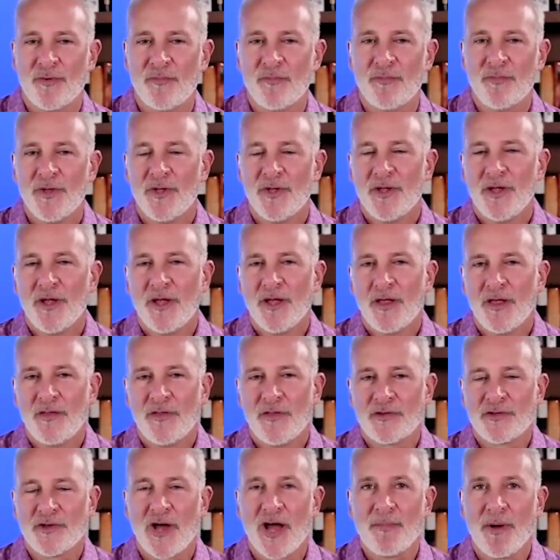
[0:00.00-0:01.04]
From
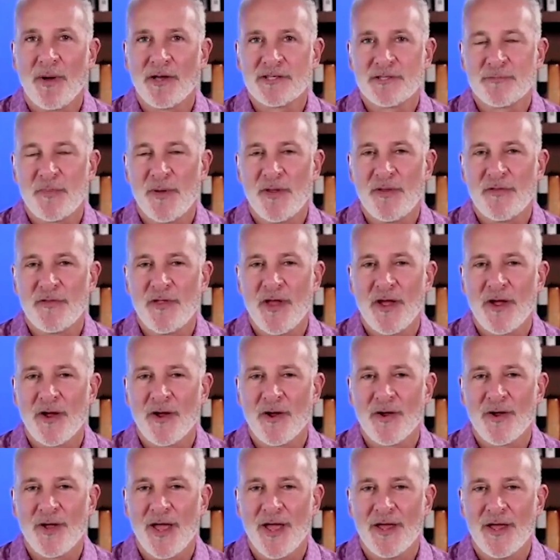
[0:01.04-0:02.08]
the time I spent
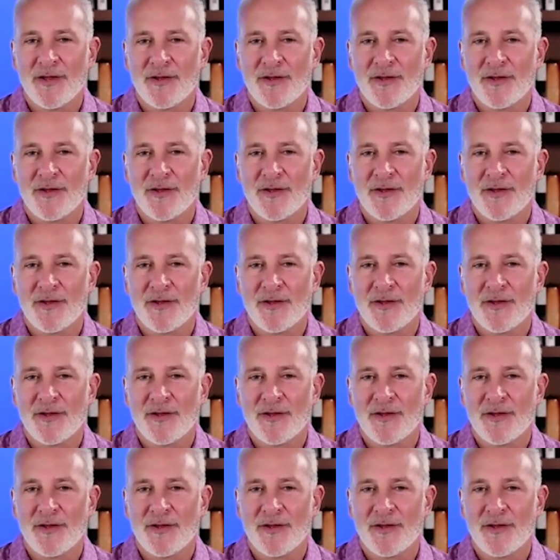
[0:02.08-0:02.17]
there,